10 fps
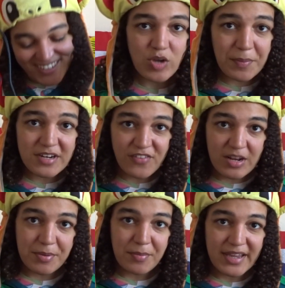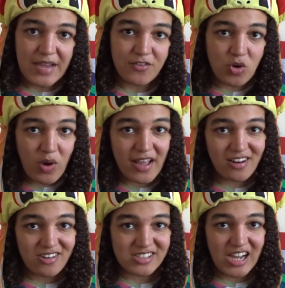So I've been developing my game for quite a
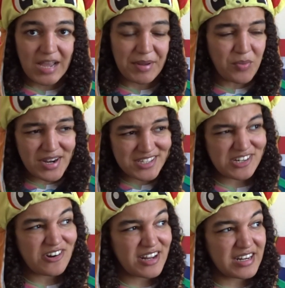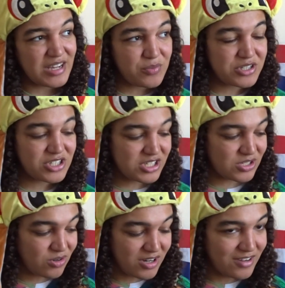long time, and when I started, it was just
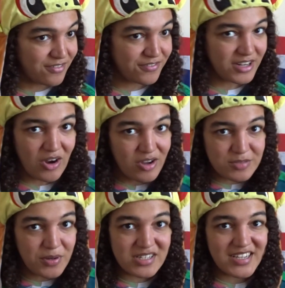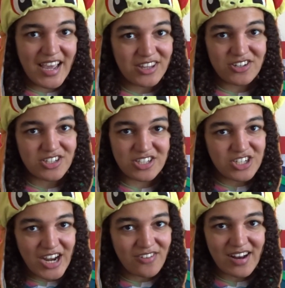sort of, you know, I was putting together just a
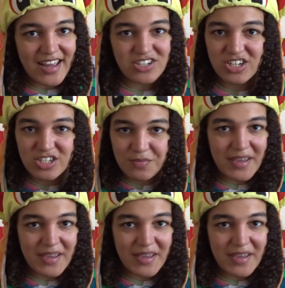general engine, just